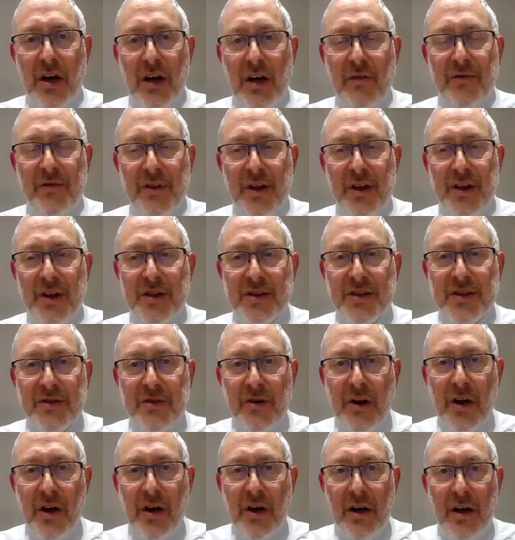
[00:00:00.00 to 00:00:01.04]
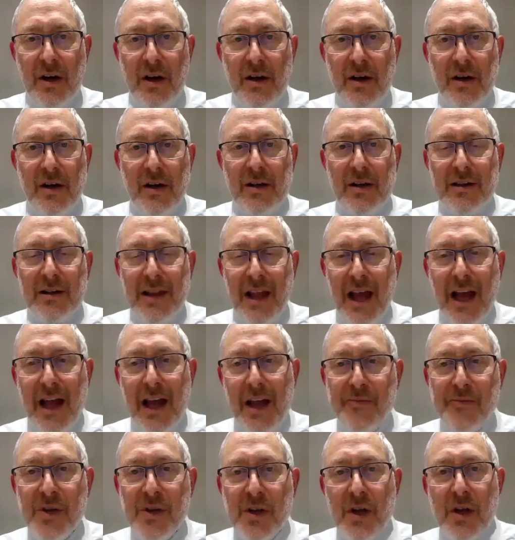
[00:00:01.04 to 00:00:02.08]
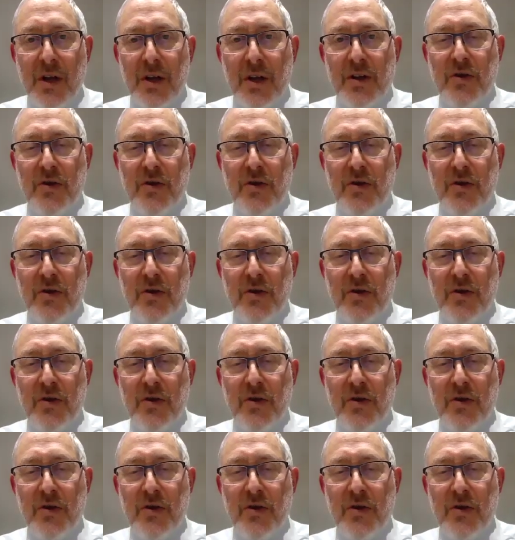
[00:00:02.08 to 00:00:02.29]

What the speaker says: of this lamb?